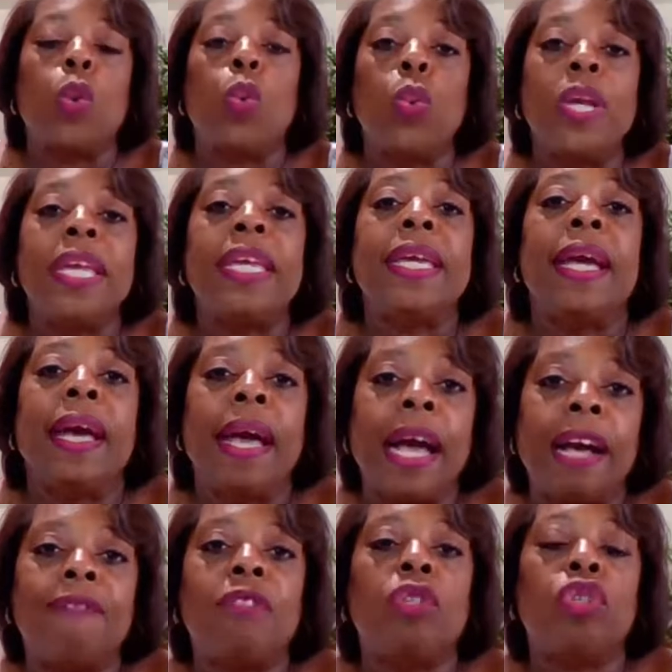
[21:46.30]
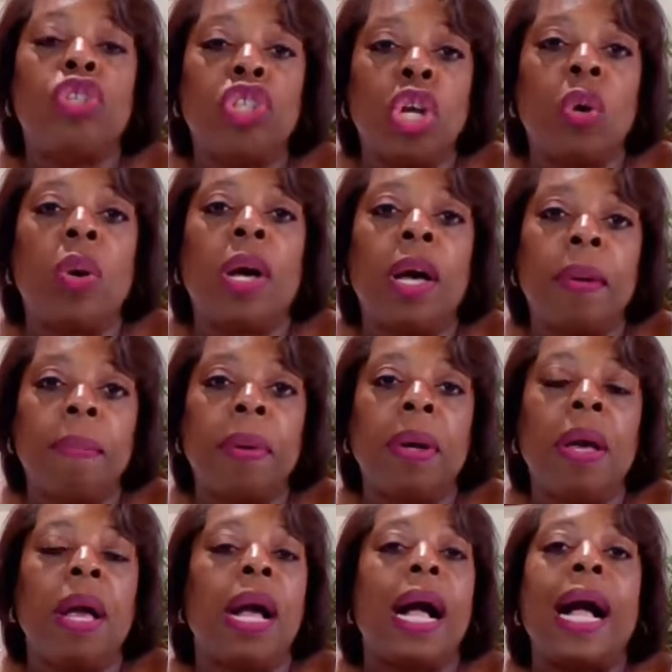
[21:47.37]
We have to show up.
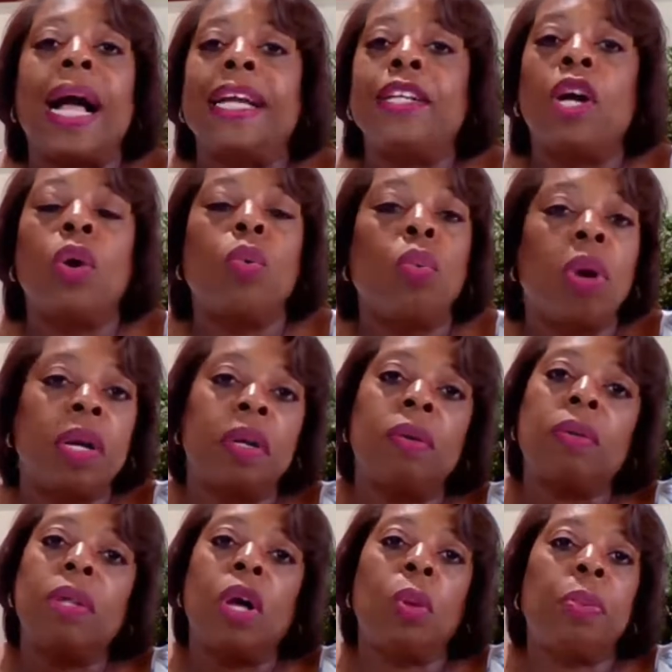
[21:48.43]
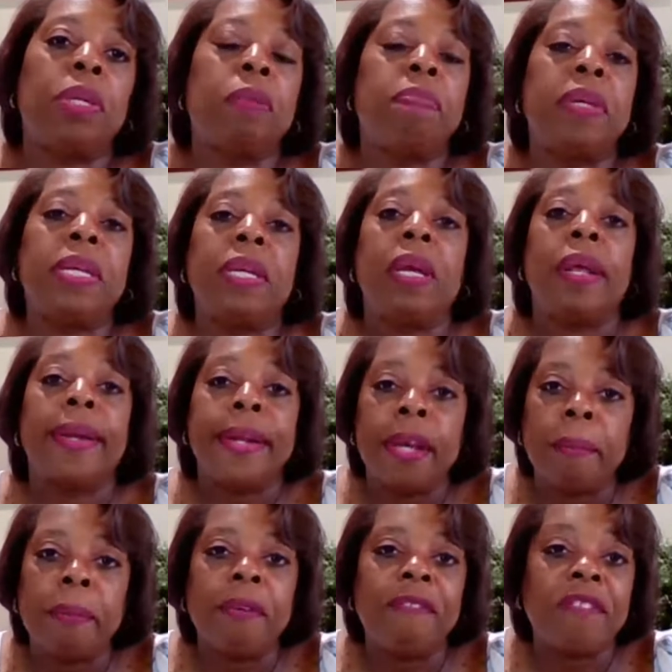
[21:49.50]
I don't want Oklahoma to be
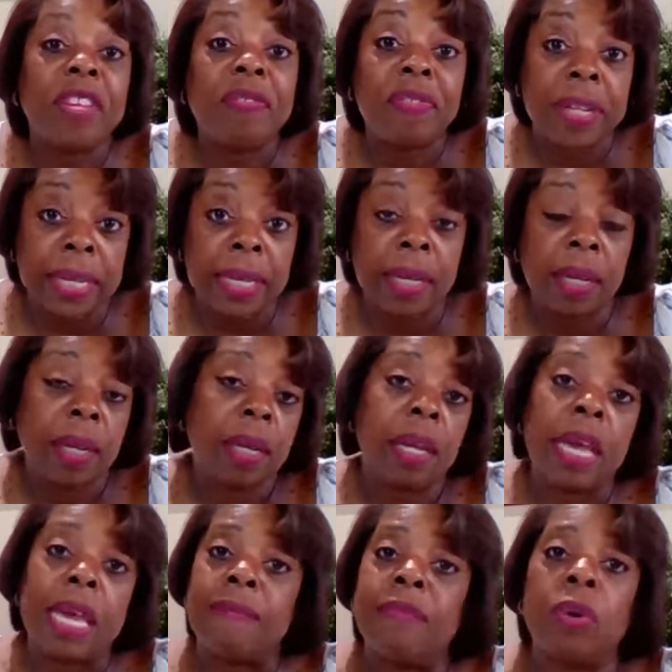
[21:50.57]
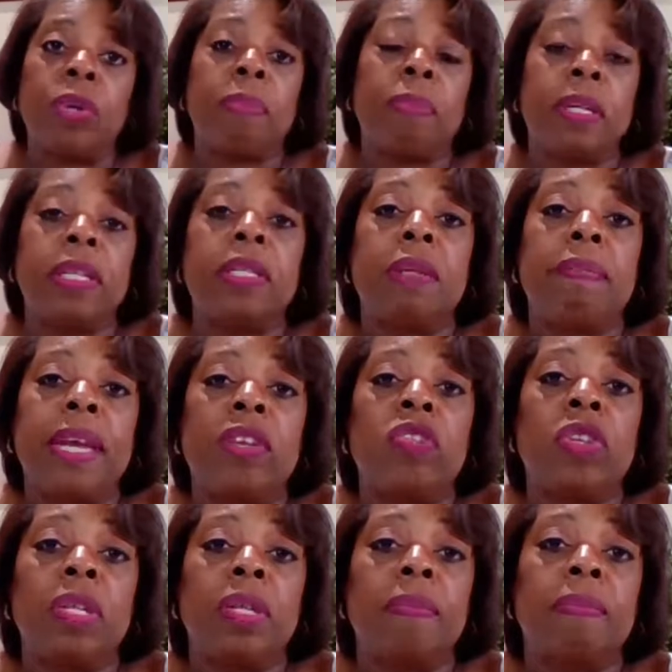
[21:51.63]
number 50 in voter
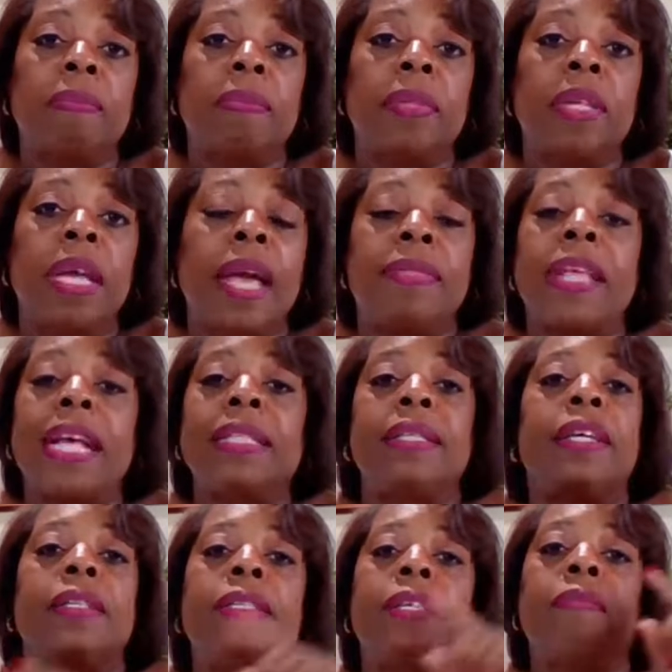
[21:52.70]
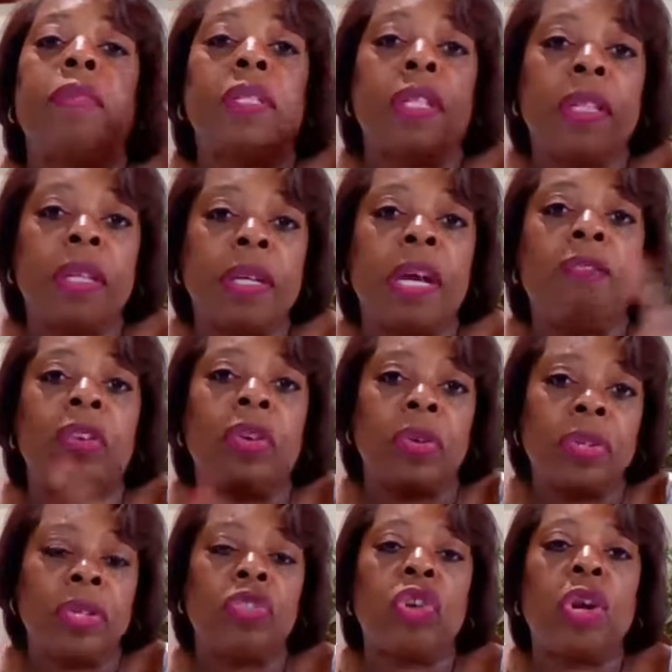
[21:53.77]
participation. And that's not something that the governor
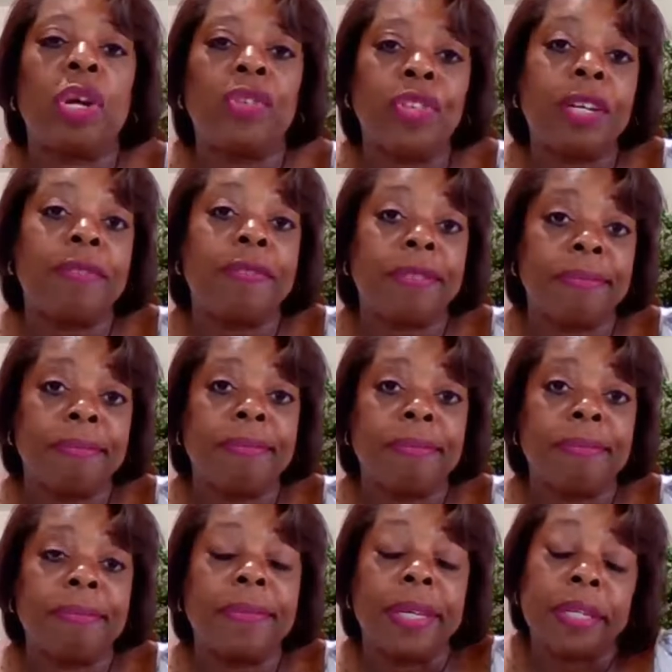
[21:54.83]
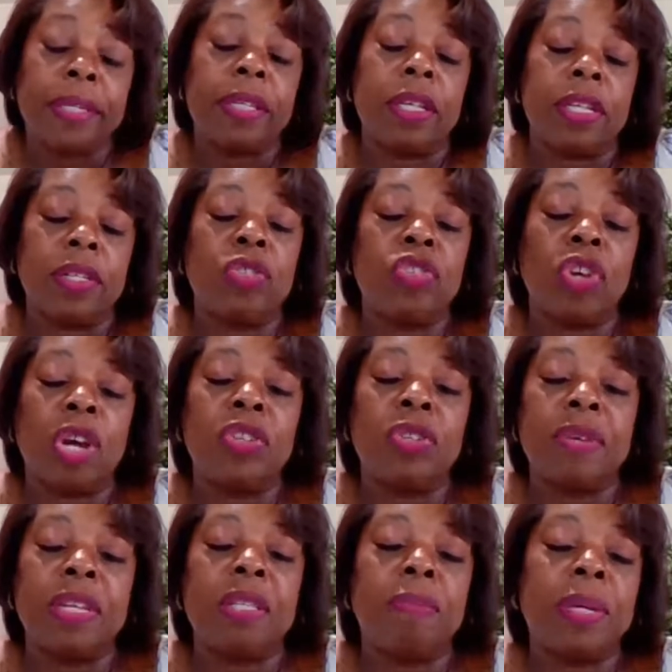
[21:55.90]
is in charge of. He's in charge
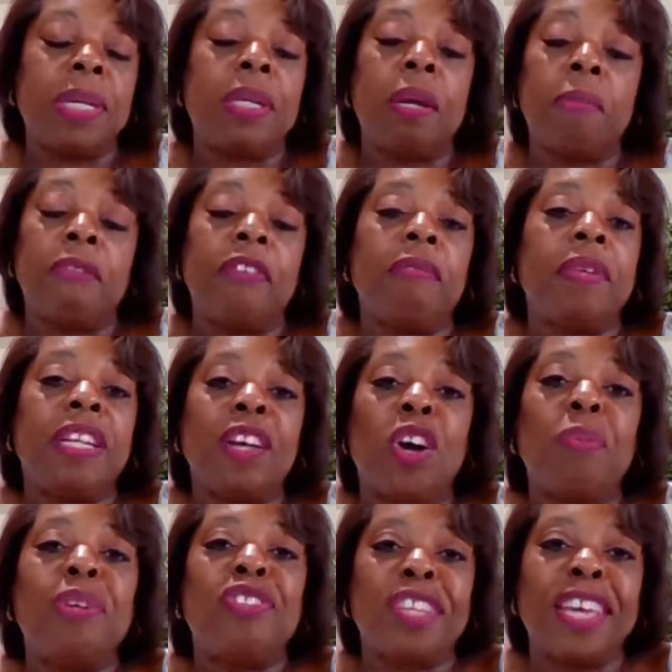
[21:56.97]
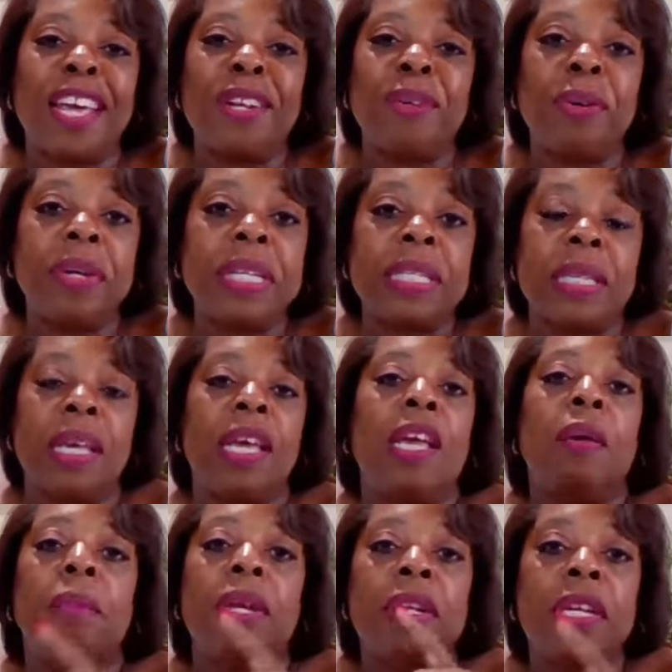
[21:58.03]
of us being number 50 in a whole bunch of categories.
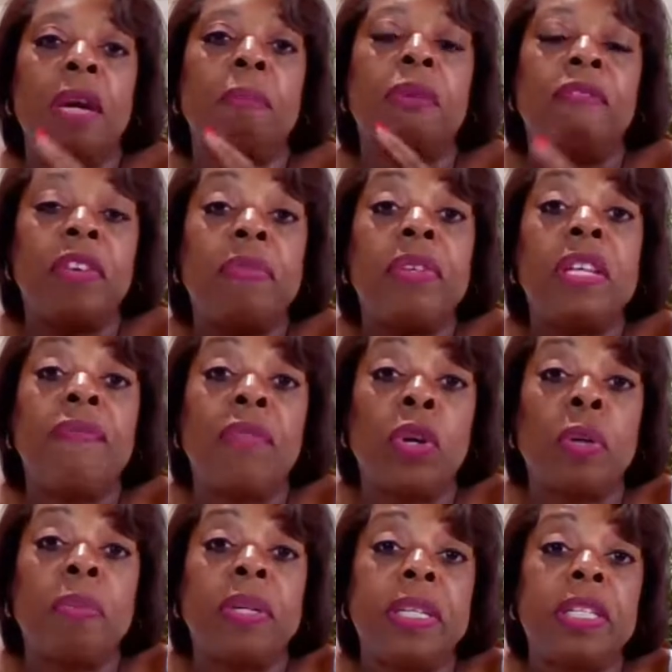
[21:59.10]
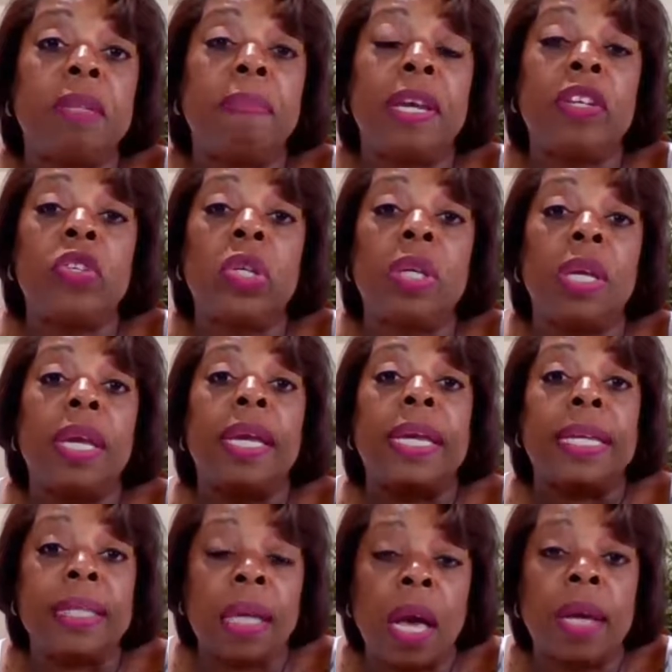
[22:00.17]
But number 50 in voter participation
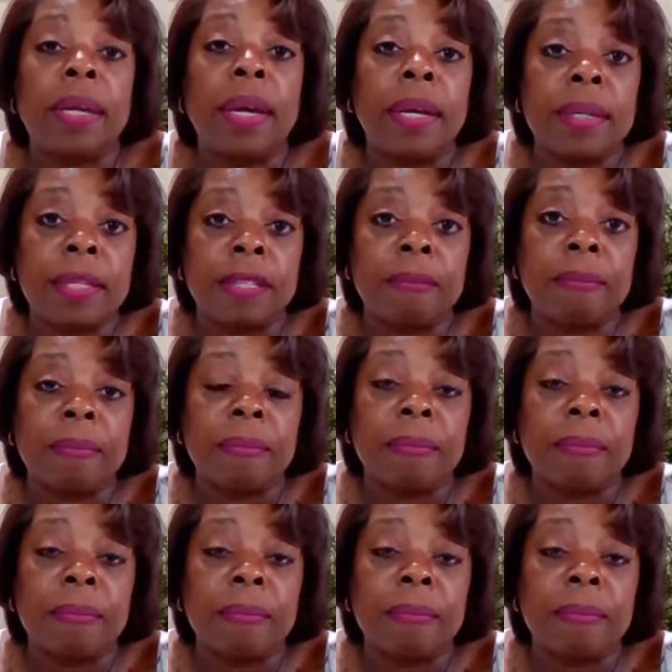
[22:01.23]
is on us.